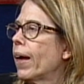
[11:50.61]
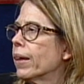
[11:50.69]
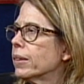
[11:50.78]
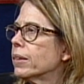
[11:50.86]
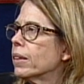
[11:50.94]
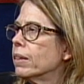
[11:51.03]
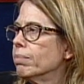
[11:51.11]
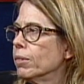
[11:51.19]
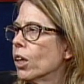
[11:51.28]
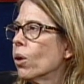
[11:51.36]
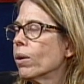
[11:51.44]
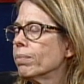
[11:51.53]
that, you
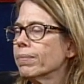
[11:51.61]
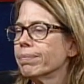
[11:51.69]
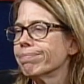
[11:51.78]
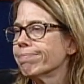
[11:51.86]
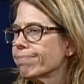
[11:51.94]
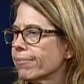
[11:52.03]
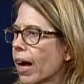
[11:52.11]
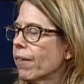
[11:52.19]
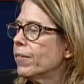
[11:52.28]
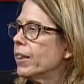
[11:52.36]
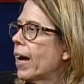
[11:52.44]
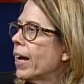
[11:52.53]
know,
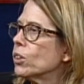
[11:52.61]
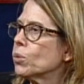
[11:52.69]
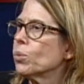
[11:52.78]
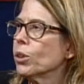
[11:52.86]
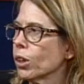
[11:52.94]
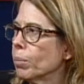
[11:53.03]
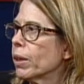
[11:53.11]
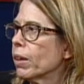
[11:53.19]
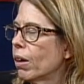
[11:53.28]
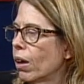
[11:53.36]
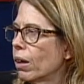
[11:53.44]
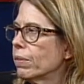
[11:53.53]
FDA has really
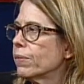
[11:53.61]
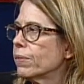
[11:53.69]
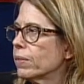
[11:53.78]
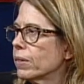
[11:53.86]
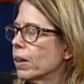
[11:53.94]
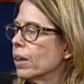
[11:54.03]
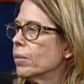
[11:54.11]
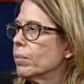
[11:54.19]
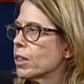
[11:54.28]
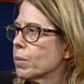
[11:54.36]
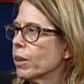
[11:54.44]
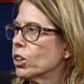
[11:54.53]
bitten off um, oh, yeah. Um,
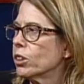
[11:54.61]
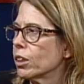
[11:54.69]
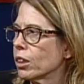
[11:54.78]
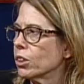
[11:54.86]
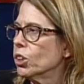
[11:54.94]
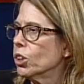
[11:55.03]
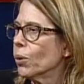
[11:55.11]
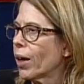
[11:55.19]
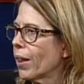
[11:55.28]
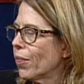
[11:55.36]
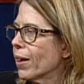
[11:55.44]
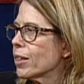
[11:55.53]
as much as it can chew, and
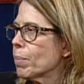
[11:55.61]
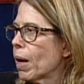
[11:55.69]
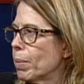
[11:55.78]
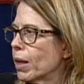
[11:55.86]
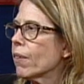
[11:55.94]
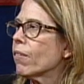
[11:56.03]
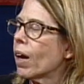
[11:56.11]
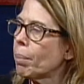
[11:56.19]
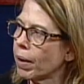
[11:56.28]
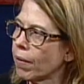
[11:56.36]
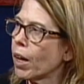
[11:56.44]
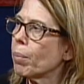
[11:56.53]
I think yeah. it's maybe given up
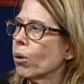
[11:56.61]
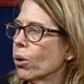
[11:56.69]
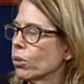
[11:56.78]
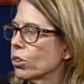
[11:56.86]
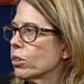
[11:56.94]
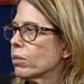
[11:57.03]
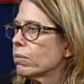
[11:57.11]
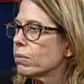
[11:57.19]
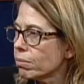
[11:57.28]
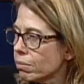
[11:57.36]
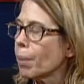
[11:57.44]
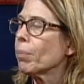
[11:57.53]
on that approach
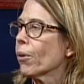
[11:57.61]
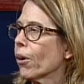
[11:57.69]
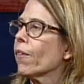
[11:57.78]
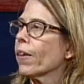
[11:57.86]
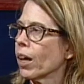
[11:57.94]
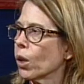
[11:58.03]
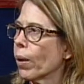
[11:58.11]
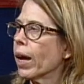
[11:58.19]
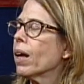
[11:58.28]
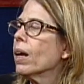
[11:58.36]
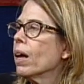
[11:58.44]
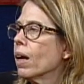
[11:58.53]
temporarily mm. anyway.
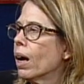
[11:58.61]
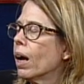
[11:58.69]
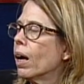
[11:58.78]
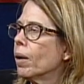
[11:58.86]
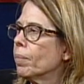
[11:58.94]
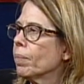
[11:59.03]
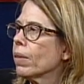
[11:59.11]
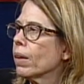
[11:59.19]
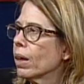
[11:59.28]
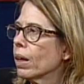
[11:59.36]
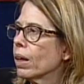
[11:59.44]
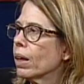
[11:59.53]
Mm. Um,
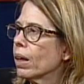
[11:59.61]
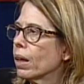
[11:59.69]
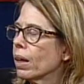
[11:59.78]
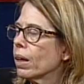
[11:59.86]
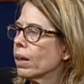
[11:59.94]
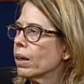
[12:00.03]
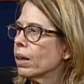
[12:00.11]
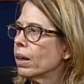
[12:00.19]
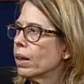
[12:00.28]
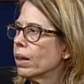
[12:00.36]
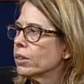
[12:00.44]
uh,